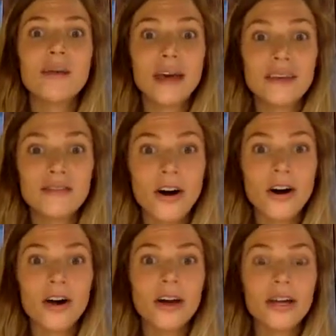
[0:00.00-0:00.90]

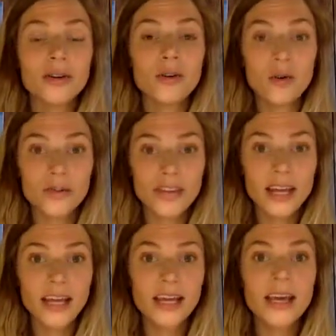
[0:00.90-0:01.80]
pitfall in goal
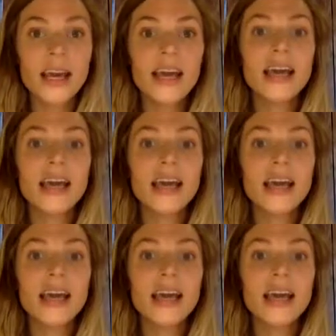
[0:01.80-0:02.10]
setting,